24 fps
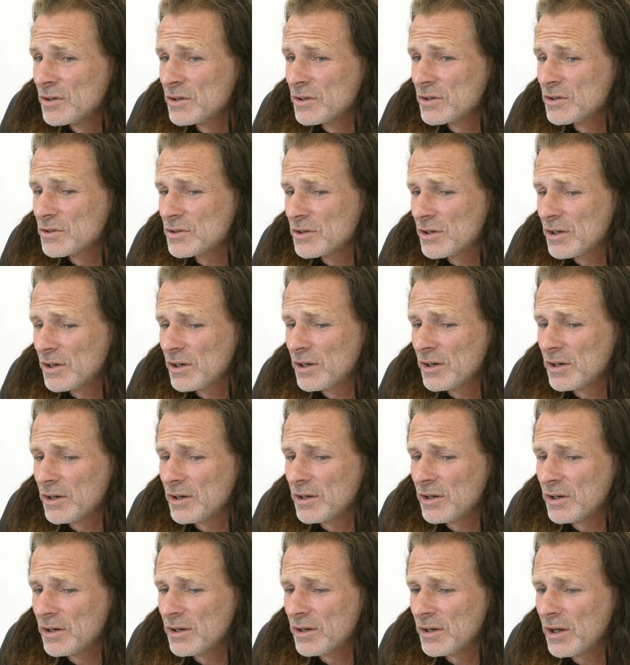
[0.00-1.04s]

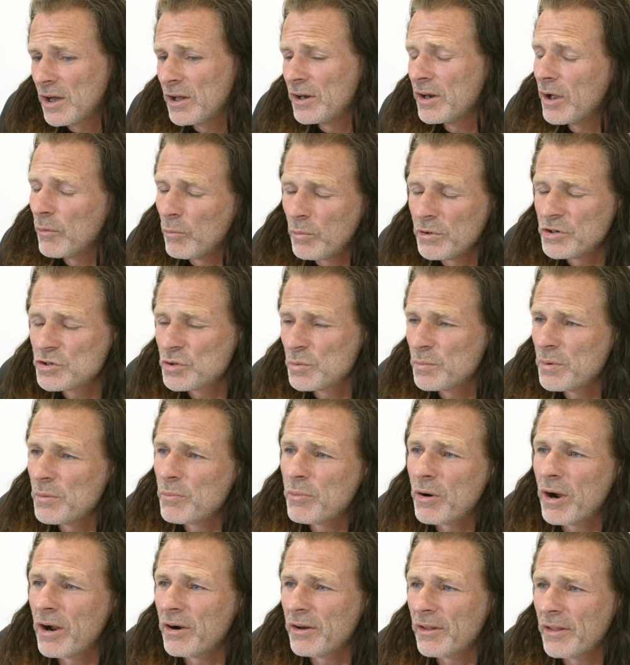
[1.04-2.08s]
And we should be
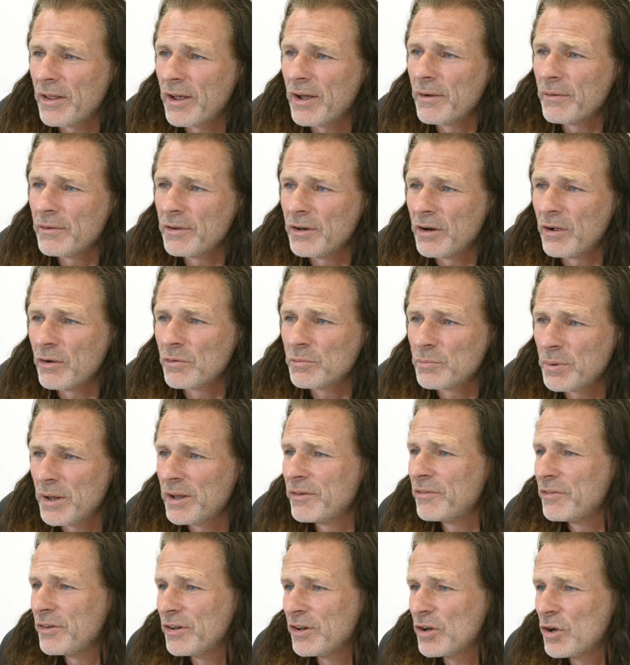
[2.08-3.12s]
proud of that. You know,
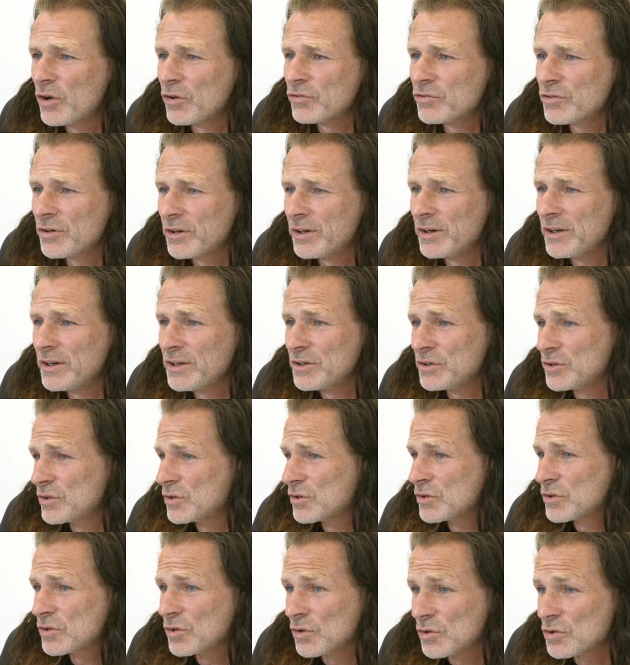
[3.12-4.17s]
playing for your country is
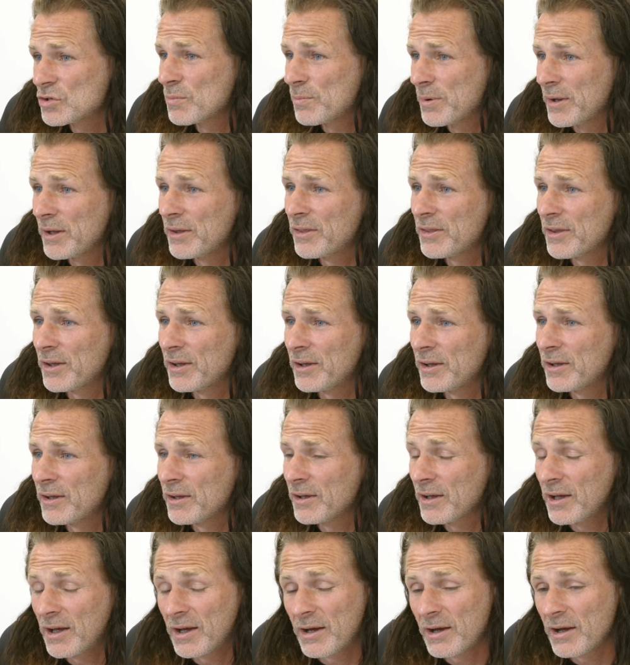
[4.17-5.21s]
such a big thing.
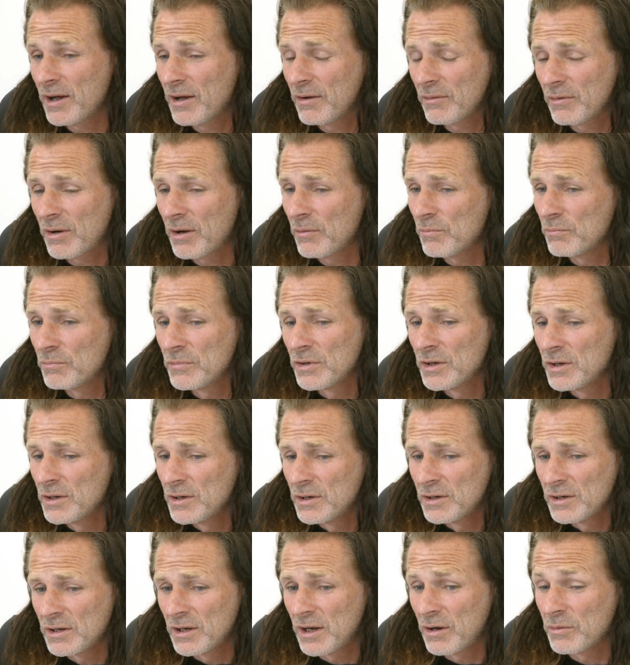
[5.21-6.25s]
I
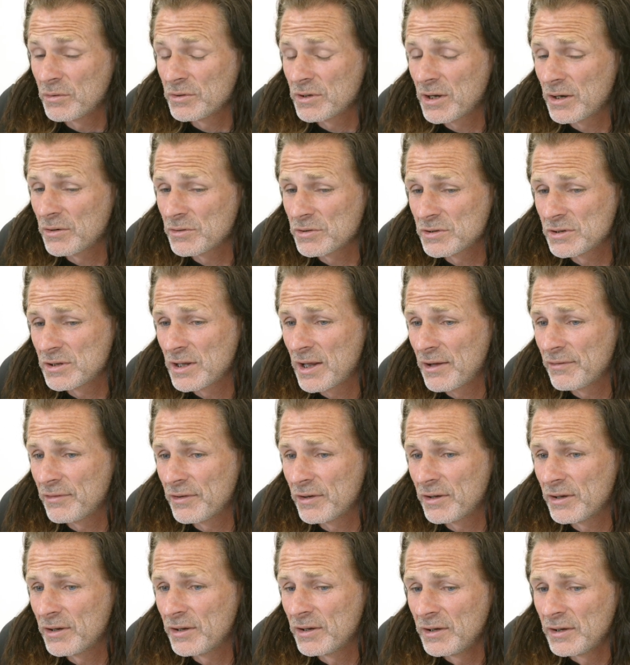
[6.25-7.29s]
was
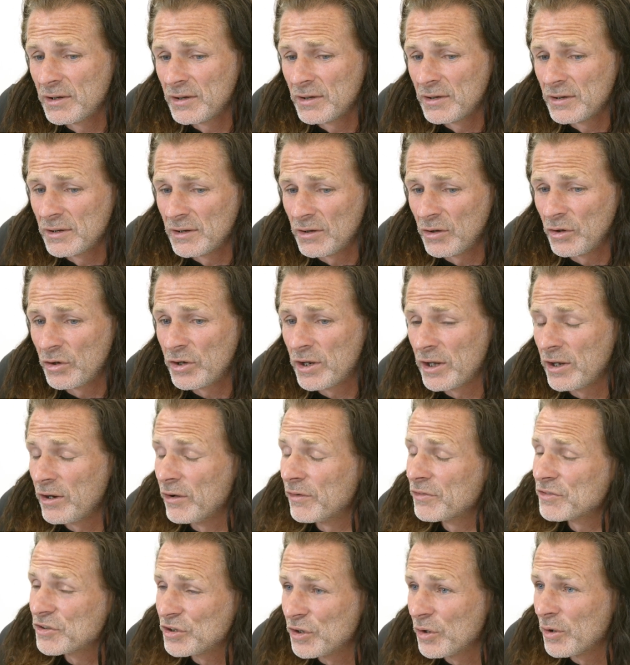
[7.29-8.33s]
never lucky
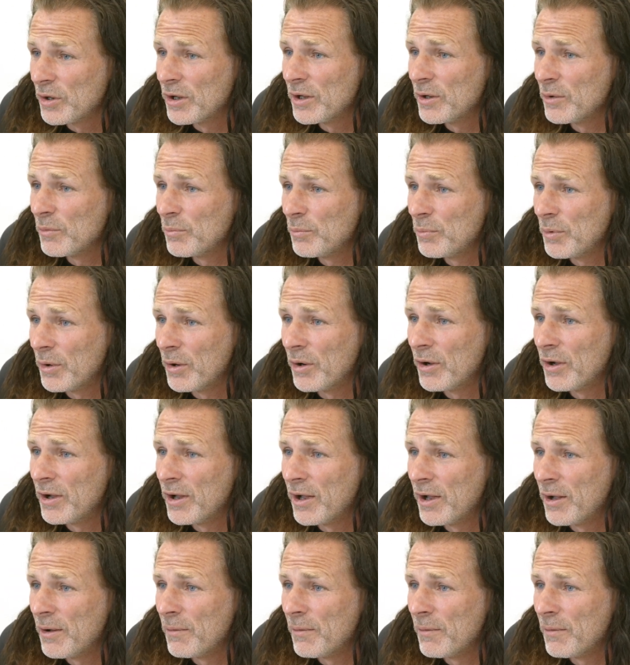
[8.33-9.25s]
enough to do it, but